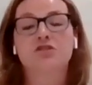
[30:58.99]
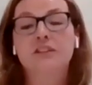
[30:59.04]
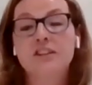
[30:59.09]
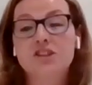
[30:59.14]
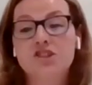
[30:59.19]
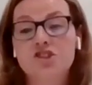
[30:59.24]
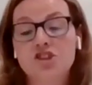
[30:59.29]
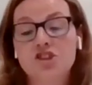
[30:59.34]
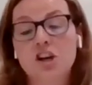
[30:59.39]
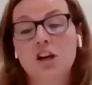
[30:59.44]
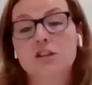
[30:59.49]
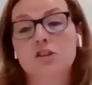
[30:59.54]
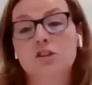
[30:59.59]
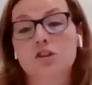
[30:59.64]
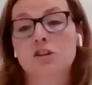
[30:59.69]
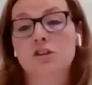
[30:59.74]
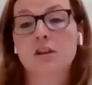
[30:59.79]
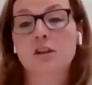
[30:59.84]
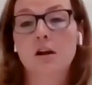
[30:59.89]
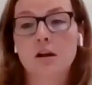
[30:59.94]
special needs
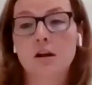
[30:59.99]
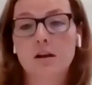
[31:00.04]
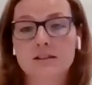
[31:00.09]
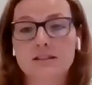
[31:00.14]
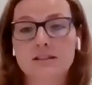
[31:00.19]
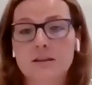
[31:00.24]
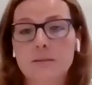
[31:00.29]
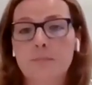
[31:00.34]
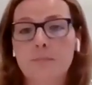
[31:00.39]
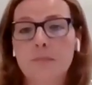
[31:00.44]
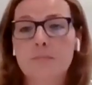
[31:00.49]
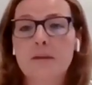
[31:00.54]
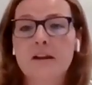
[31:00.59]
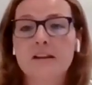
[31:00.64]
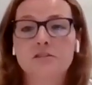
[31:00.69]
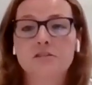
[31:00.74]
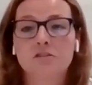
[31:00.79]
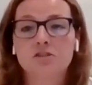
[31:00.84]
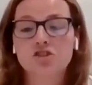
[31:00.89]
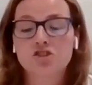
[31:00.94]
trust or
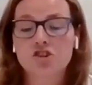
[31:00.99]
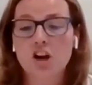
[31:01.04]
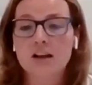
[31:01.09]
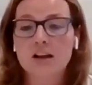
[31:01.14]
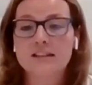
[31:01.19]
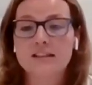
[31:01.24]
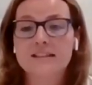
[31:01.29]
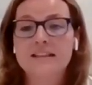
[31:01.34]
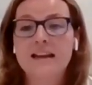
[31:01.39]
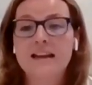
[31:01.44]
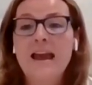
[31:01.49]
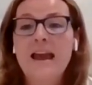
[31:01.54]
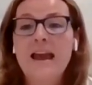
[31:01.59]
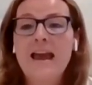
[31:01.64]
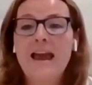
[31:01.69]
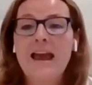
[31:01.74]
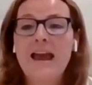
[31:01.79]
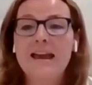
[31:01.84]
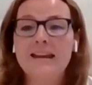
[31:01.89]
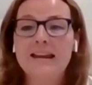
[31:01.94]
supplemental trust,
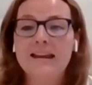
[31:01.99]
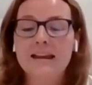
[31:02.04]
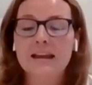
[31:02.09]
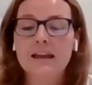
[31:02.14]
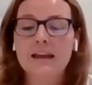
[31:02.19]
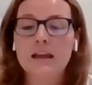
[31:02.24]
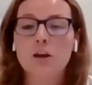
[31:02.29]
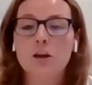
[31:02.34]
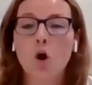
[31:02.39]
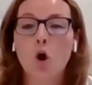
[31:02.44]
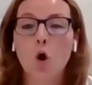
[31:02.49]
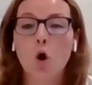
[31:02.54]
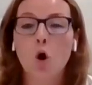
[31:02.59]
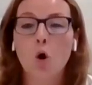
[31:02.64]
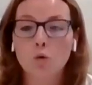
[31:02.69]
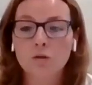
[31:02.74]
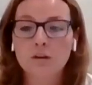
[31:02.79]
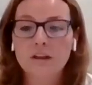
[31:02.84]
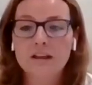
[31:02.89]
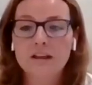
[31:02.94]
and it
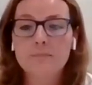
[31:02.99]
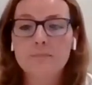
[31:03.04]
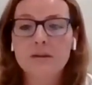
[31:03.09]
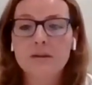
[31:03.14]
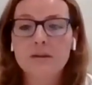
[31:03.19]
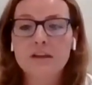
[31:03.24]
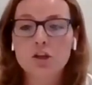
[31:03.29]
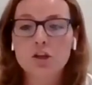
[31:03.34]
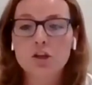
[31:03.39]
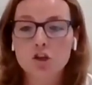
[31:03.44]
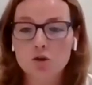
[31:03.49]
can only